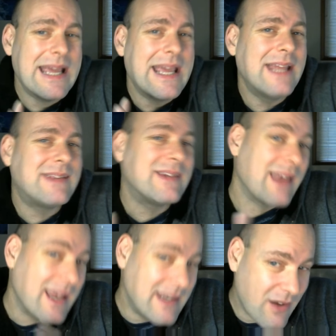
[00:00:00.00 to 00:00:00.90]
it's an
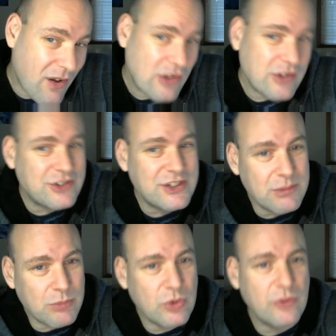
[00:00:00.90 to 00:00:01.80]
ideology,
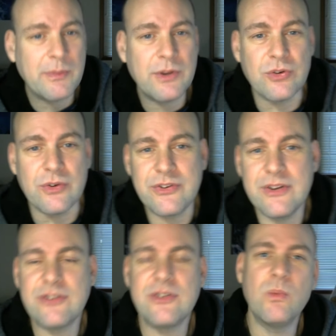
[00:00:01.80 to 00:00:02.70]
movement, or
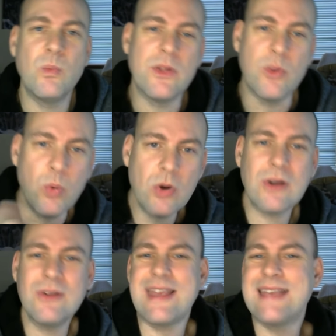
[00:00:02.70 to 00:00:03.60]
system where the
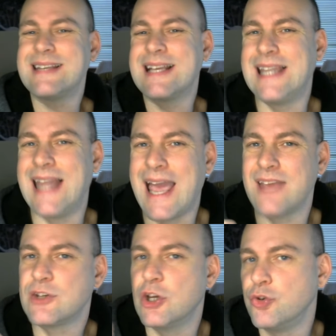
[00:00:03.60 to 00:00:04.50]
workers as a class
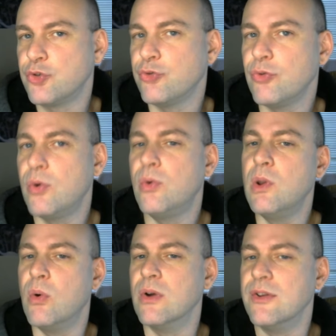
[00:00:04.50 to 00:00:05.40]
control
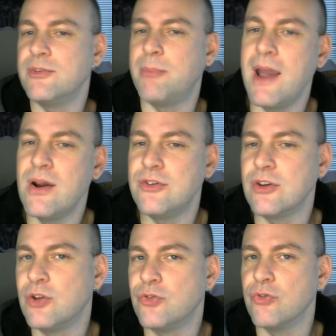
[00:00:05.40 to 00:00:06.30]
or aspire to
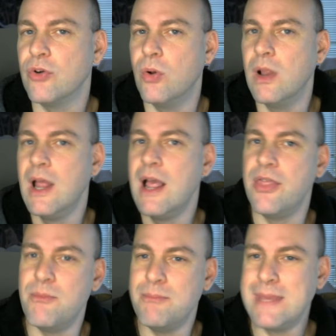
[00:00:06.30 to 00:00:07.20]
control
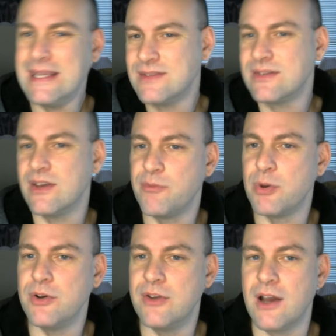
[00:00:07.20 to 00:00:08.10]
the means of
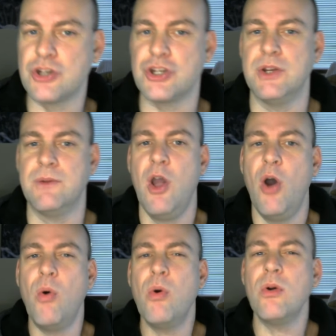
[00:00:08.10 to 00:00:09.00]
production,
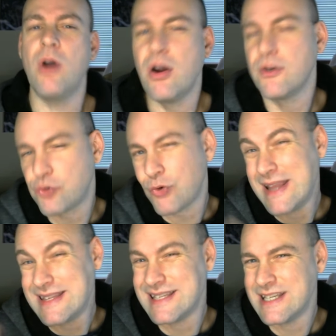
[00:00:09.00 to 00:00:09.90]
or are
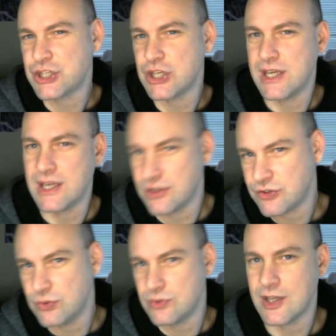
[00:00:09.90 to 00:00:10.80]
transitioning
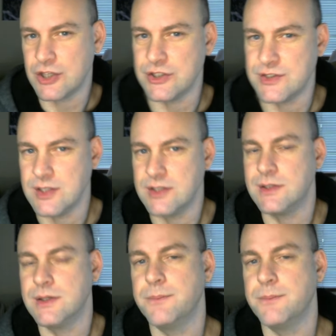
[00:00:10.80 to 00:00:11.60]
to such a system.